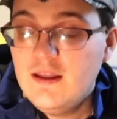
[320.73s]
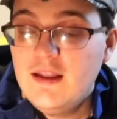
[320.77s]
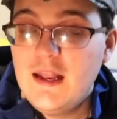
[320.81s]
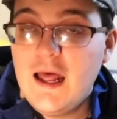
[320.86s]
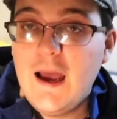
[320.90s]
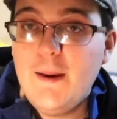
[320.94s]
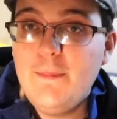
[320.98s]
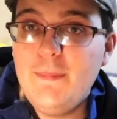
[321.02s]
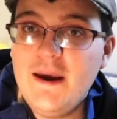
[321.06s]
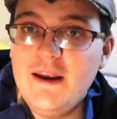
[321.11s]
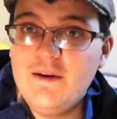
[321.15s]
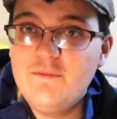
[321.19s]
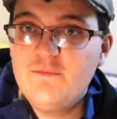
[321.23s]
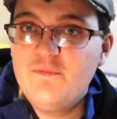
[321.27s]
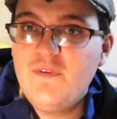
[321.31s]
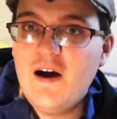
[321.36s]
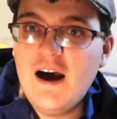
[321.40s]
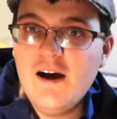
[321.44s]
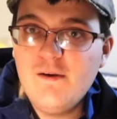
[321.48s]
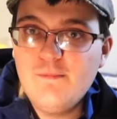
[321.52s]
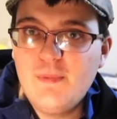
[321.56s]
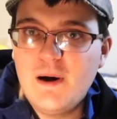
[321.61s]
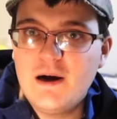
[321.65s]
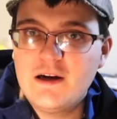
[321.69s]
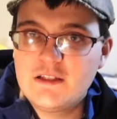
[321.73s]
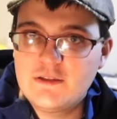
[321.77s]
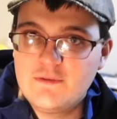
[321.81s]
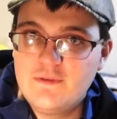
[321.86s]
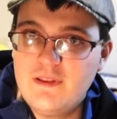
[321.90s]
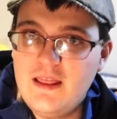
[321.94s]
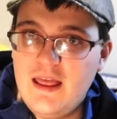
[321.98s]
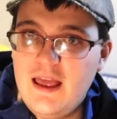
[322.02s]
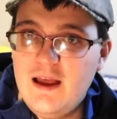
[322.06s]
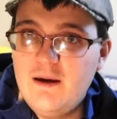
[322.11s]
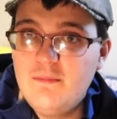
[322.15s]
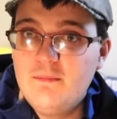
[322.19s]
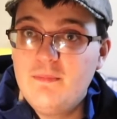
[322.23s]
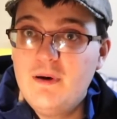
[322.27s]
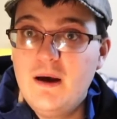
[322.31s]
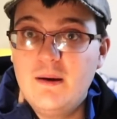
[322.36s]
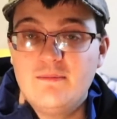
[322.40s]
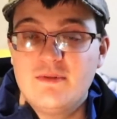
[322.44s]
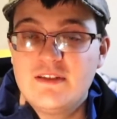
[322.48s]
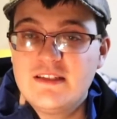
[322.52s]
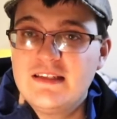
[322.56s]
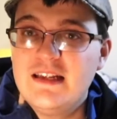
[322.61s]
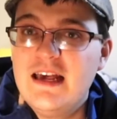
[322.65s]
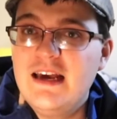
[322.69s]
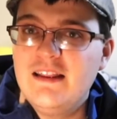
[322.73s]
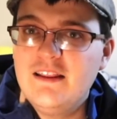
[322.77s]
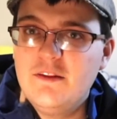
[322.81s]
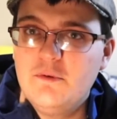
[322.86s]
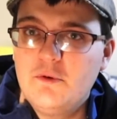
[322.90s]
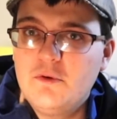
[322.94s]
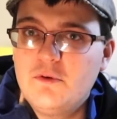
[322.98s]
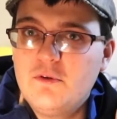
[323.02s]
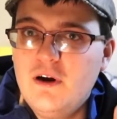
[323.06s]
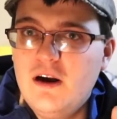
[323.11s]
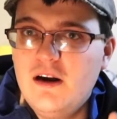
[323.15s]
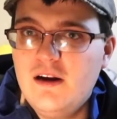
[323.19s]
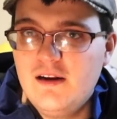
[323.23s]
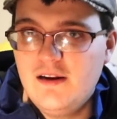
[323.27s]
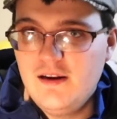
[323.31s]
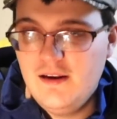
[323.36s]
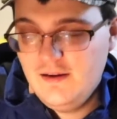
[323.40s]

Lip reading: I paid $5 for that, but I'm slightly regretting